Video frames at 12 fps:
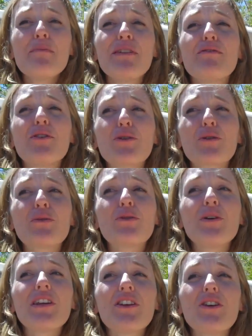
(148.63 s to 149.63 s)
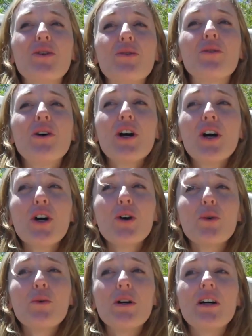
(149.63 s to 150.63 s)
be vulnerable with you,
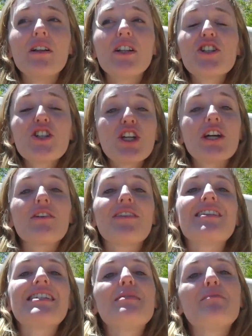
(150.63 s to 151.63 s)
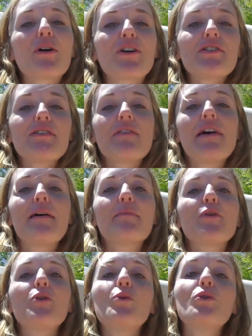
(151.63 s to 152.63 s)
who will share the deep parts of them,
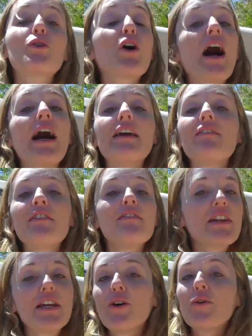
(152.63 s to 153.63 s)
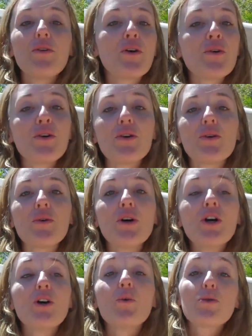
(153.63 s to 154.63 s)
who will cry even if they don't know you,
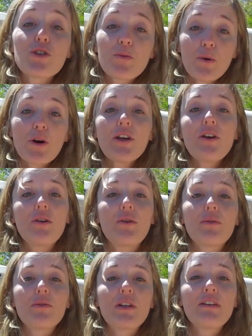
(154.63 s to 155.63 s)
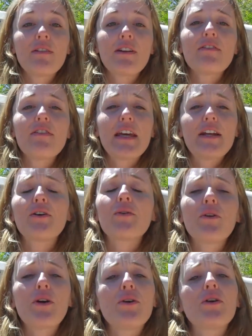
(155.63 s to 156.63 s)
who will support you even if they
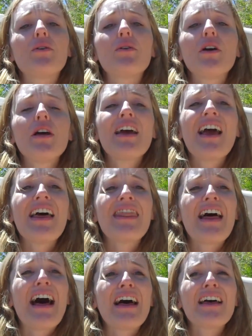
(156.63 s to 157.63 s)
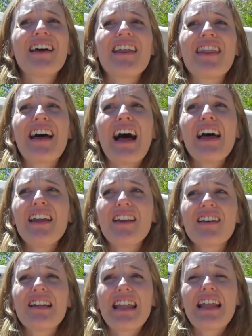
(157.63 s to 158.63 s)
don't know you, and that that
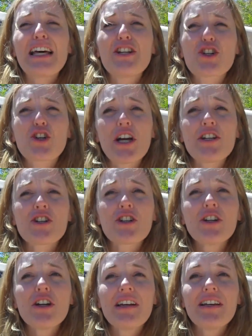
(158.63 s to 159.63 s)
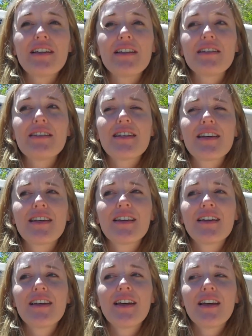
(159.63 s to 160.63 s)
that treasure is
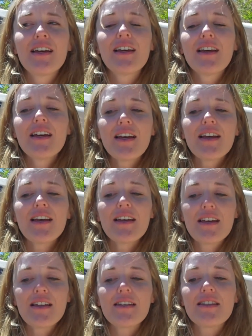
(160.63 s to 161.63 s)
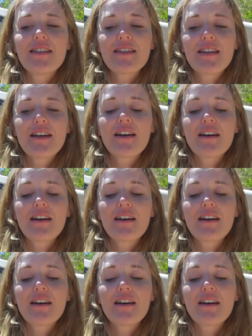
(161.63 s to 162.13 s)
is